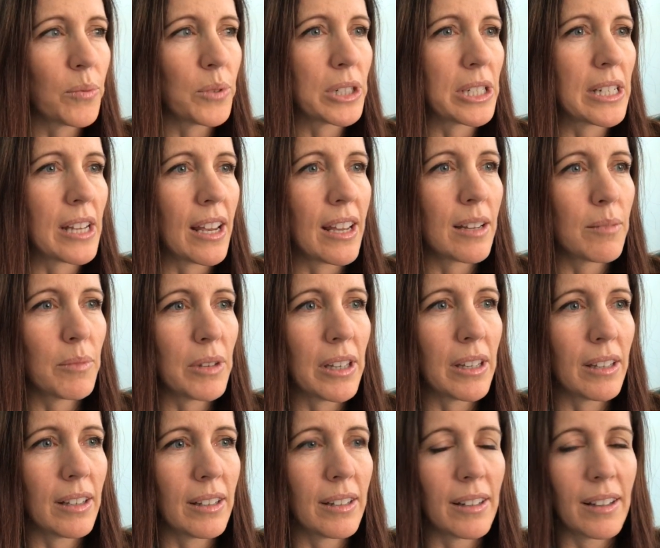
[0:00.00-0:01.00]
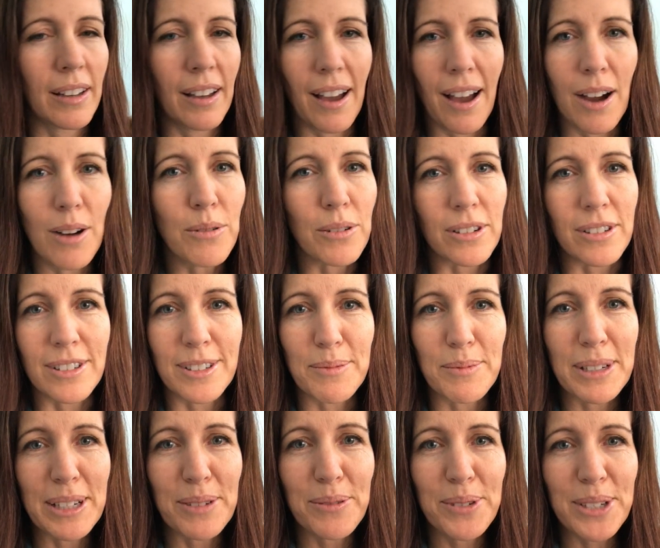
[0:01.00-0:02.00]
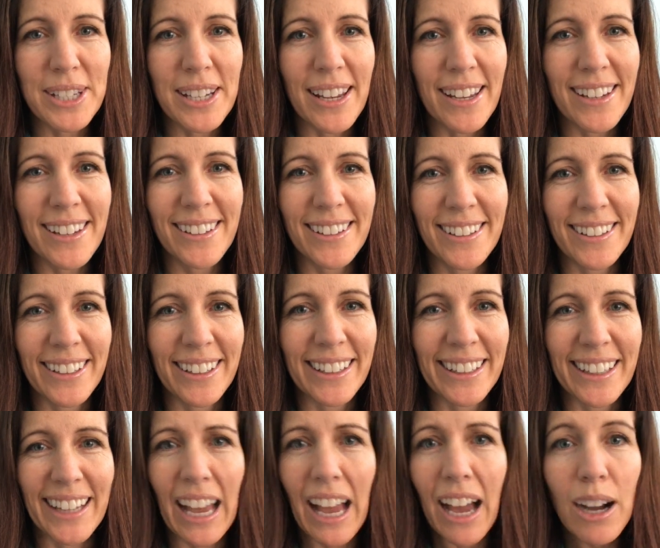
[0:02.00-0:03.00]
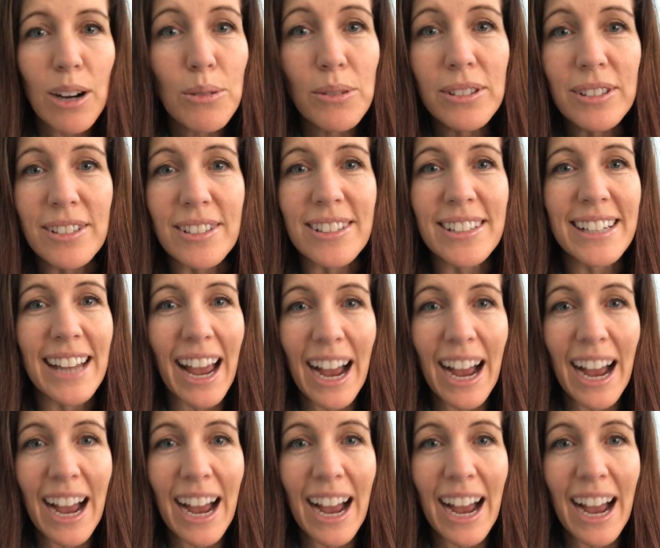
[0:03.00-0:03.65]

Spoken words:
would take me hours. I mean, it would take hours and